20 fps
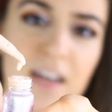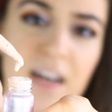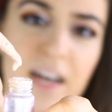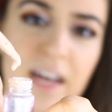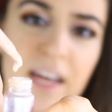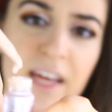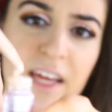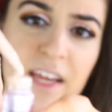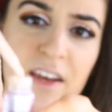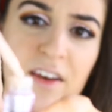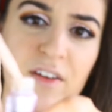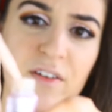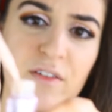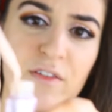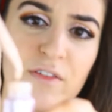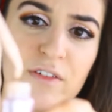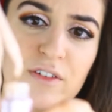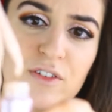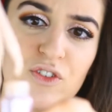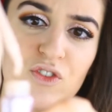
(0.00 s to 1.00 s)
kind
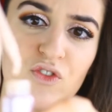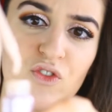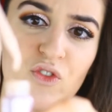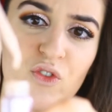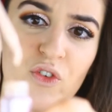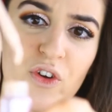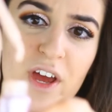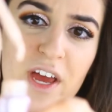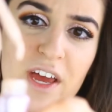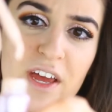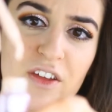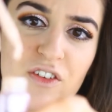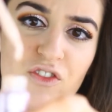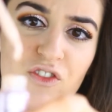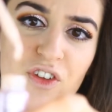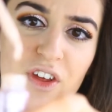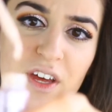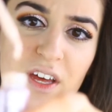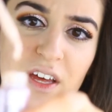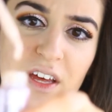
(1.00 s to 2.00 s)
of
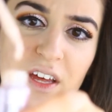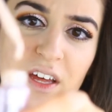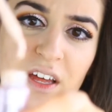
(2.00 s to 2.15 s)
strange, look.